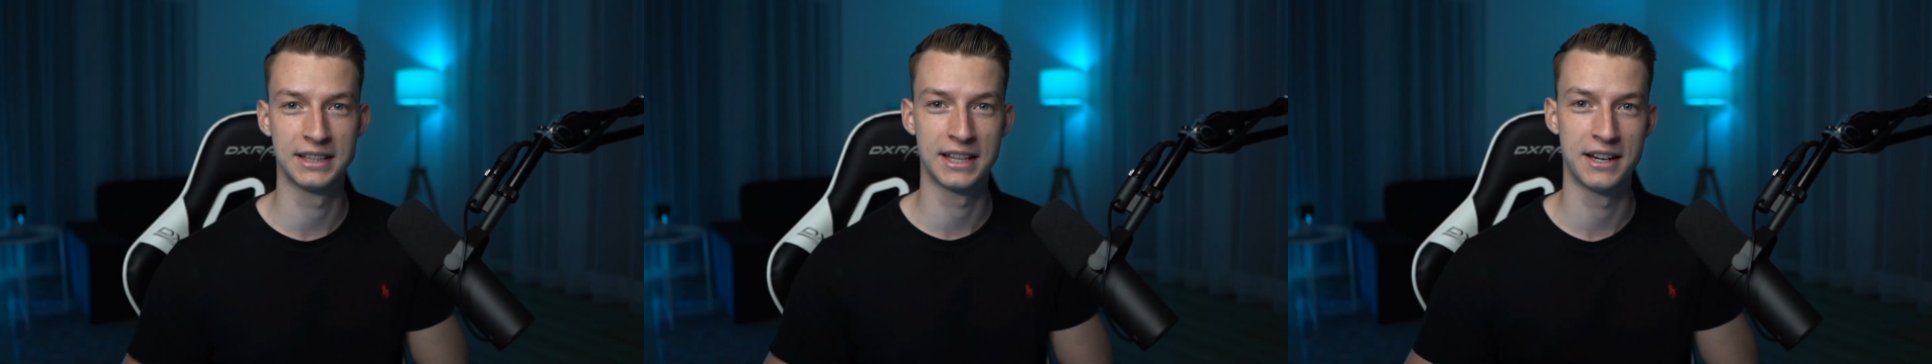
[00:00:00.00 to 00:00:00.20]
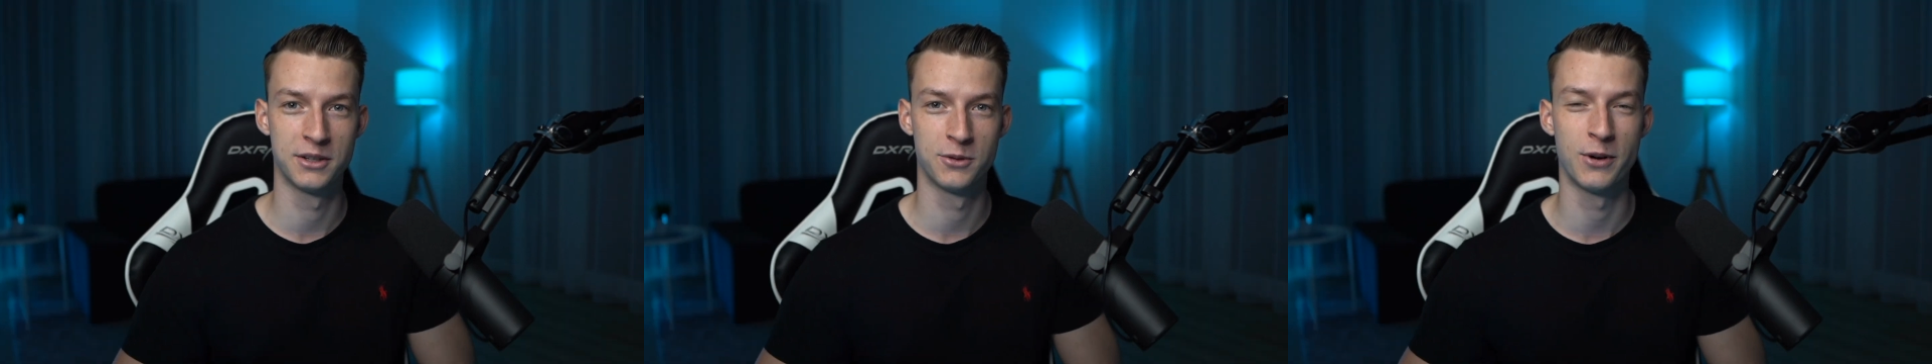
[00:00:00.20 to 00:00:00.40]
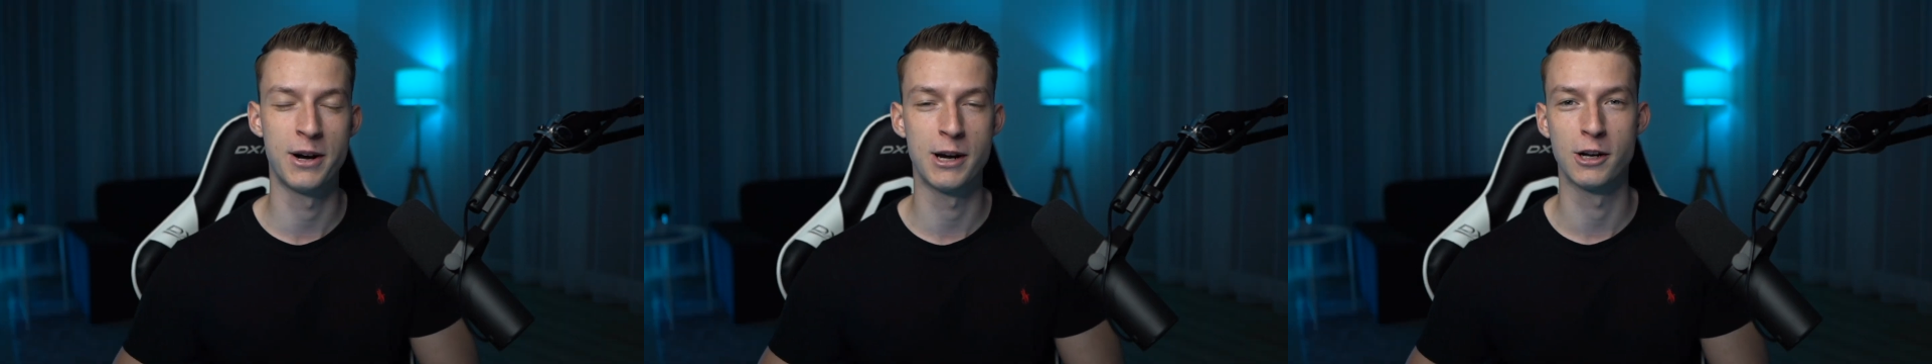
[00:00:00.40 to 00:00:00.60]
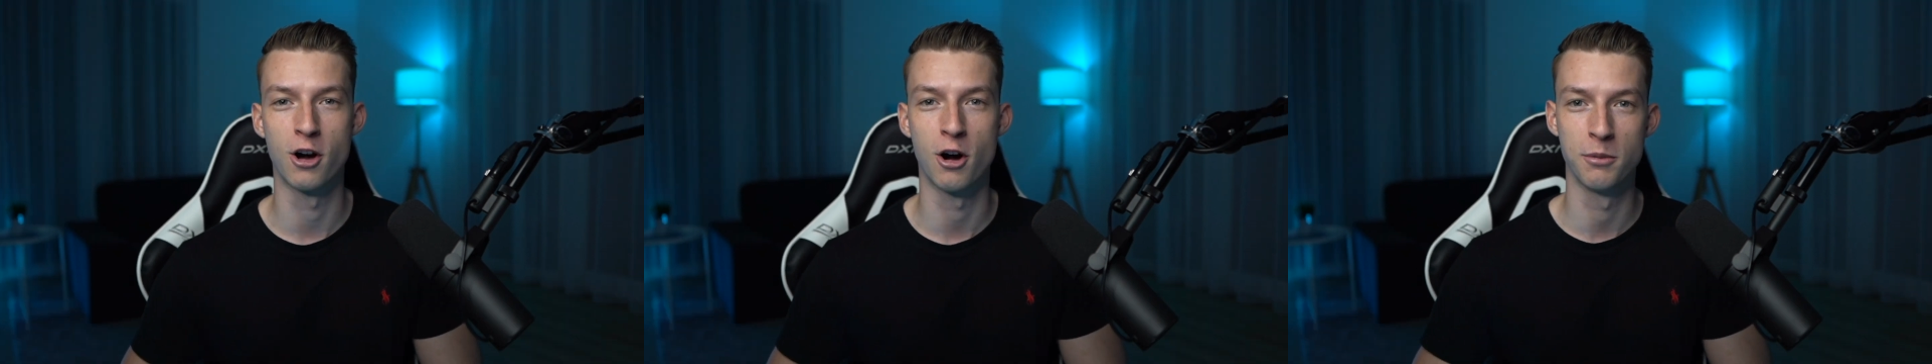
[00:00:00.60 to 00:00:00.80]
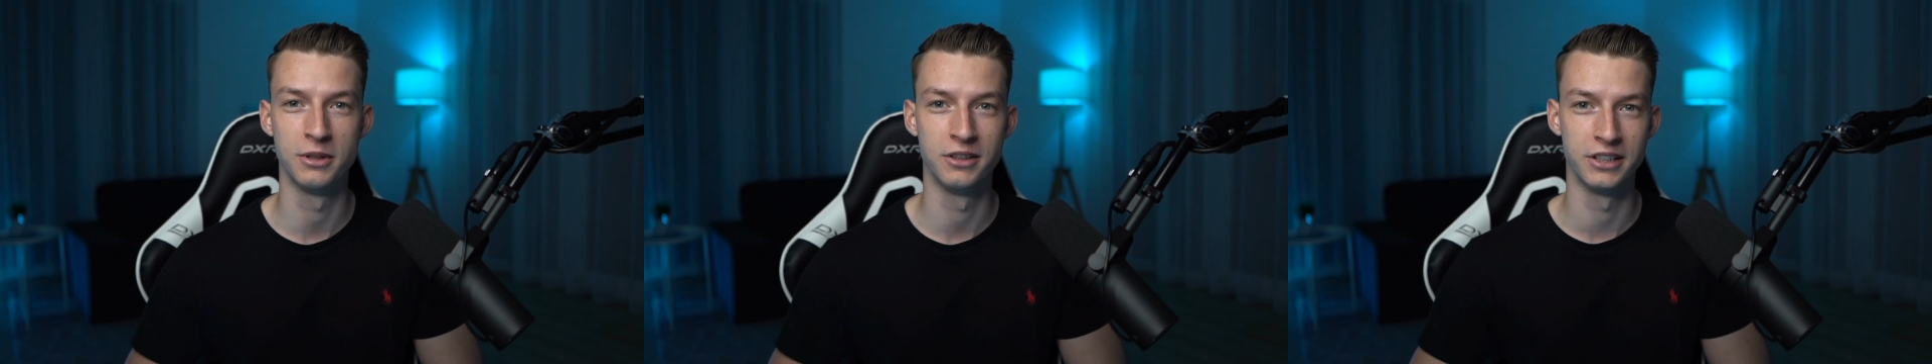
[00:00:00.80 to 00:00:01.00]
that is very
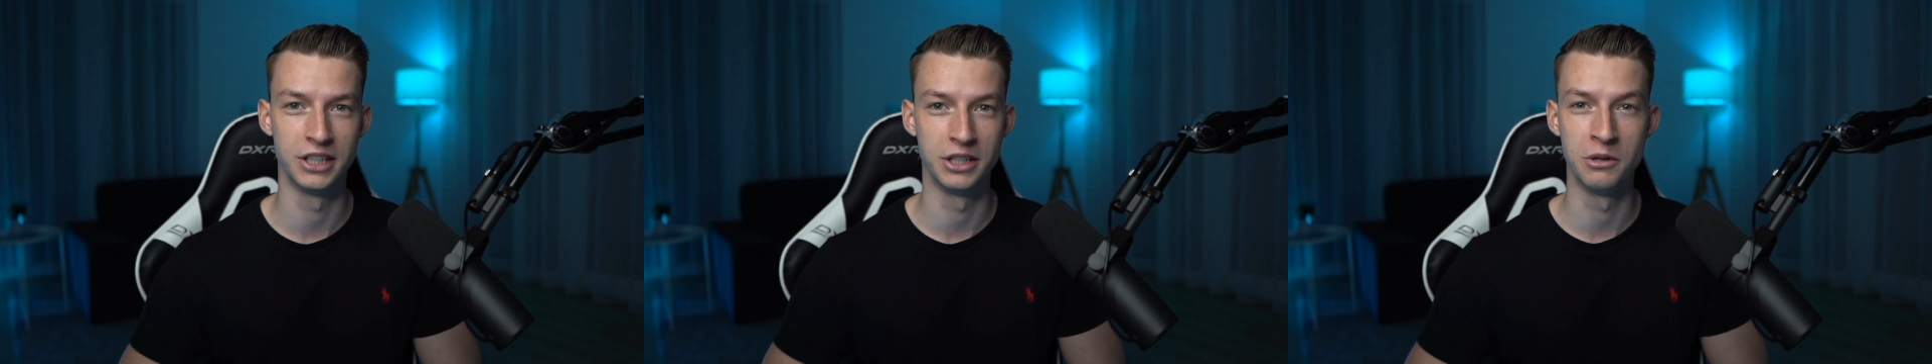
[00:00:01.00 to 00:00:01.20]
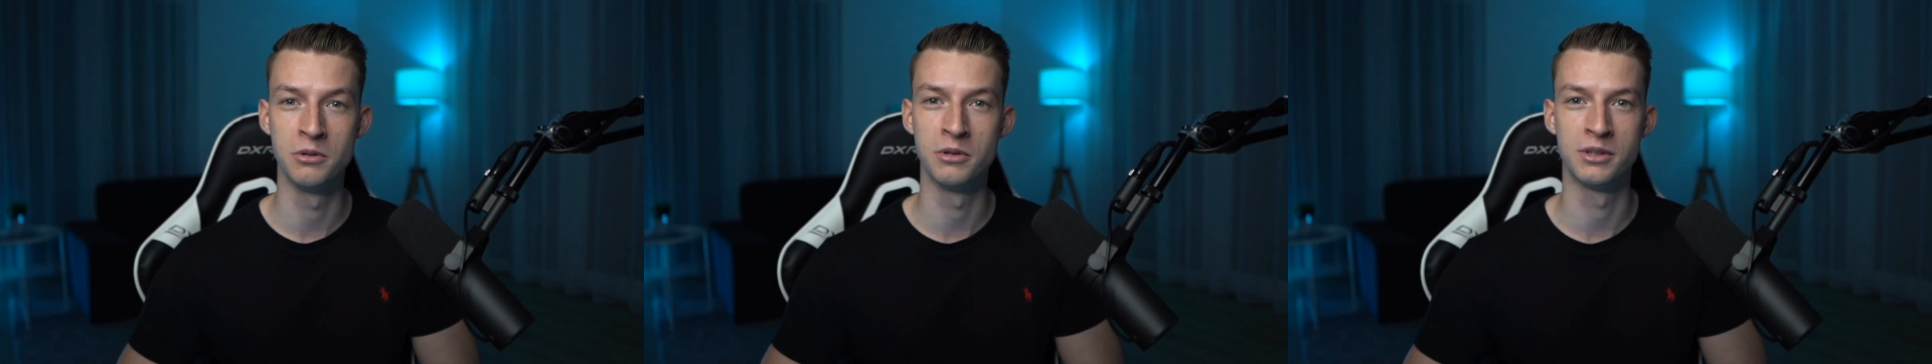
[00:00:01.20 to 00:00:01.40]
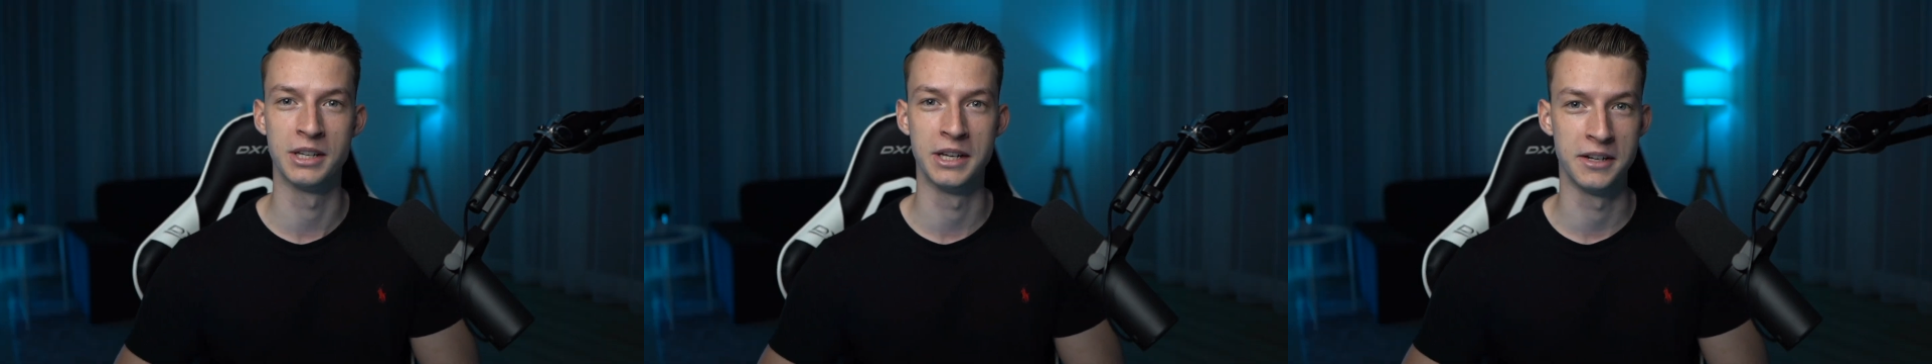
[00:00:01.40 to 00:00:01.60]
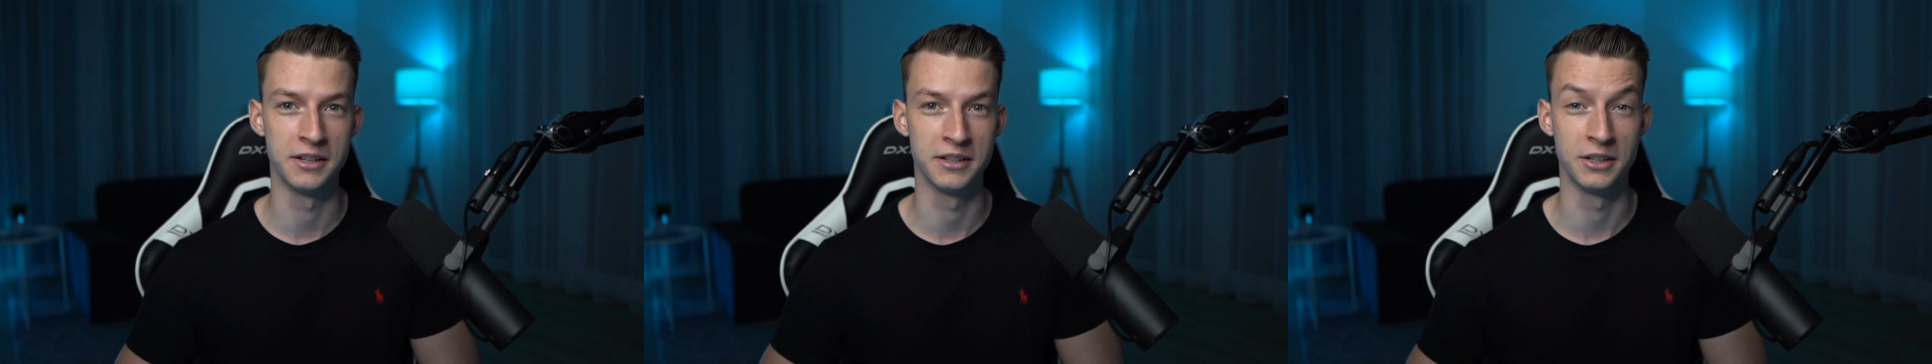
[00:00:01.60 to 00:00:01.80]
commonly used in,